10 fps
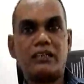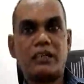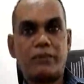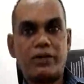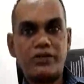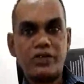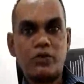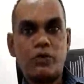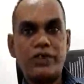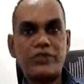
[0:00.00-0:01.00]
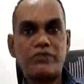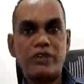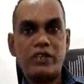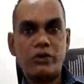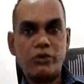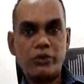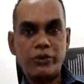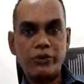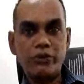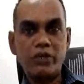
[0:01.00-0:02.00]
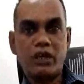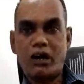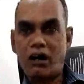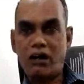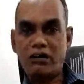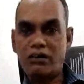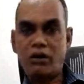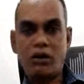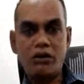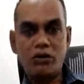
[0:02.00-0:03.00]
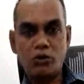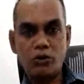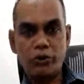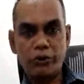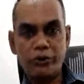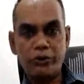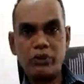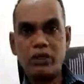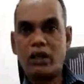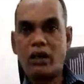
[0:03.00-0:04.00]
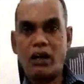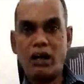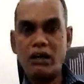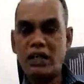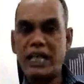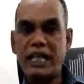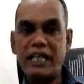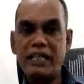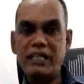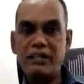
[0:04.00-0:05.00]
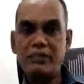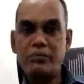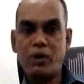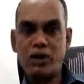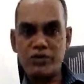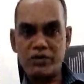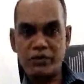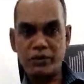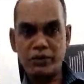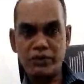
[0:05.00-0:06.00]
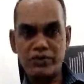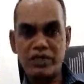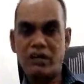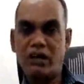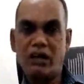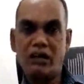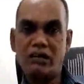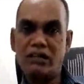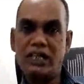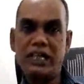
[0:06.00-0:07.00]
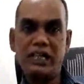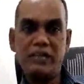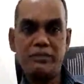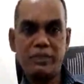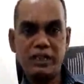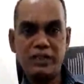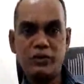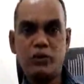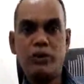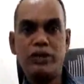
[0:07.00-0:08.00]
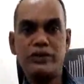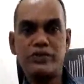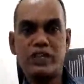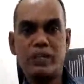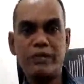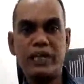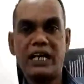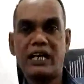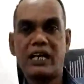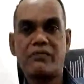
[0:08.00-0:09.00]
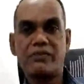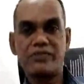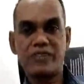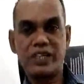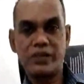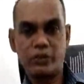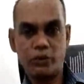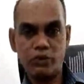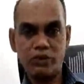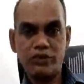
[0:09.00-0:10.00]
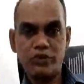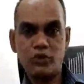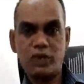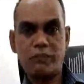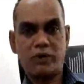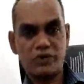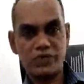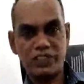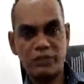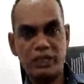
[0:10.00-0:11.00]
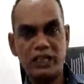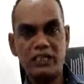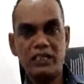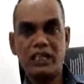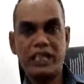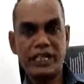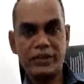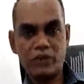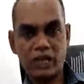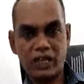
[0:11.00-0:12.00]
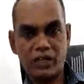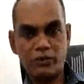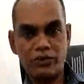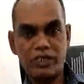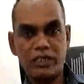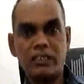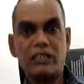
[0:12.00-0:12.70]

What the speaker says: the person who is well known to you or not known to you, or any boss of yours or anybody who is coming and requesting you to deposit the money in your account,